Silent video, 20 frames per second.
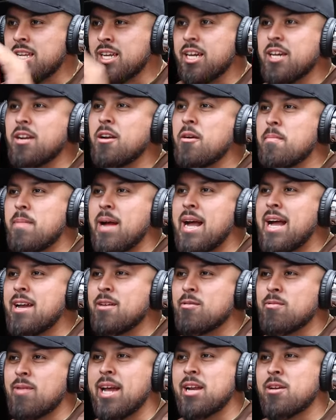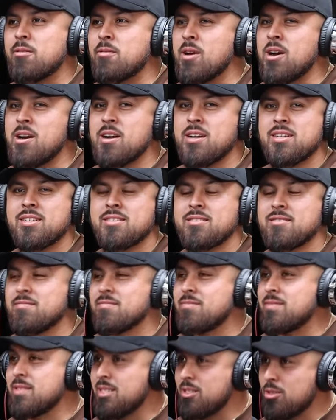Good or bad, right or wrong,
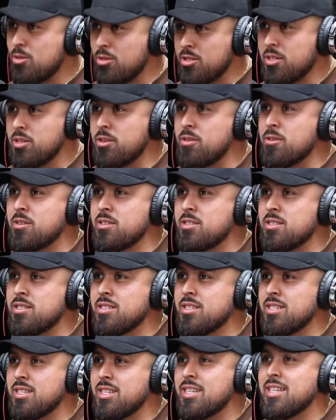those are yours.